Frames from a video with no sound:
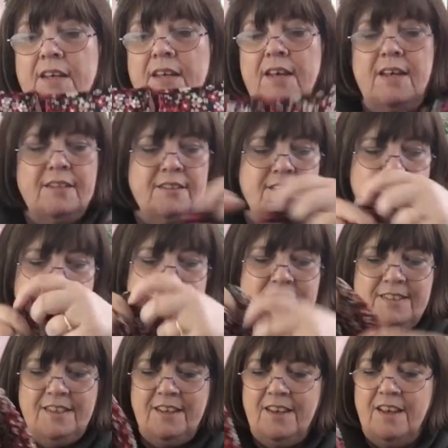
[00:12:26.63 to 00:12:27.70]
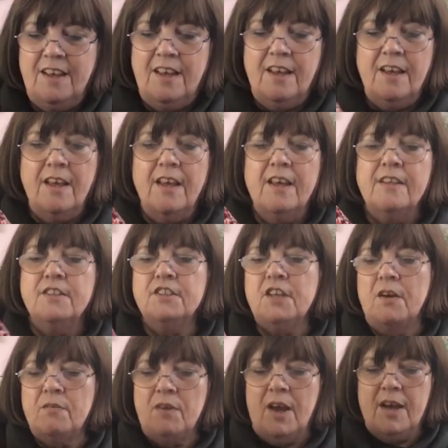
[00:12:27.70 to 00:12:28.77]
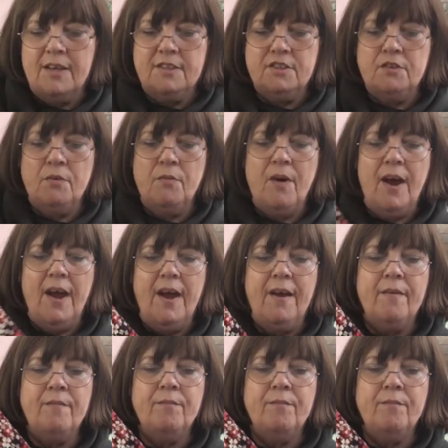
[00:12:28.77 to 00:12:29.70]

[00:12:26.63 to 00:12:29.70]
it's so nice to wear.